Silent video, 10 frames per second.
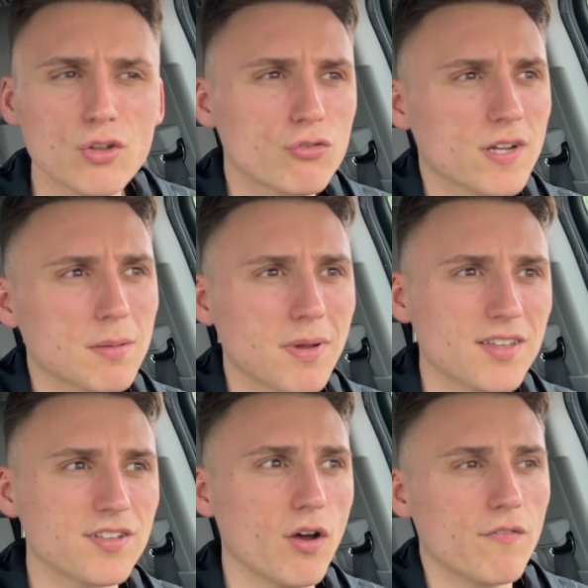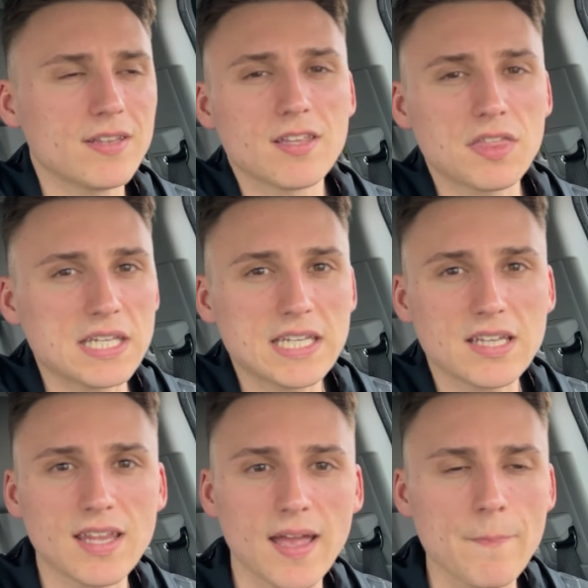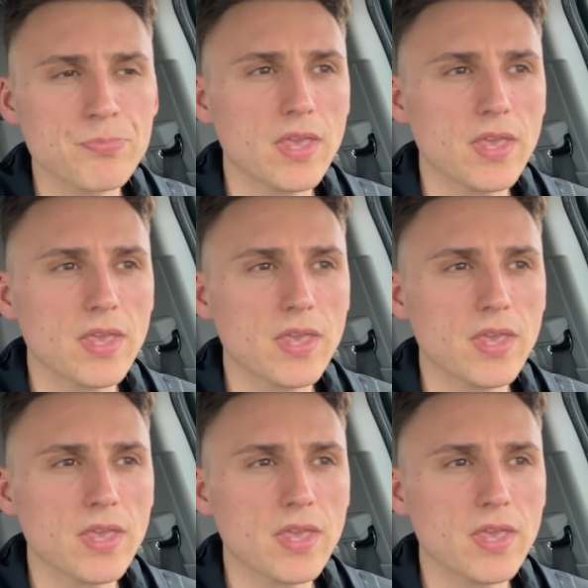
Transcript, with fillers: tricking myself into thinking that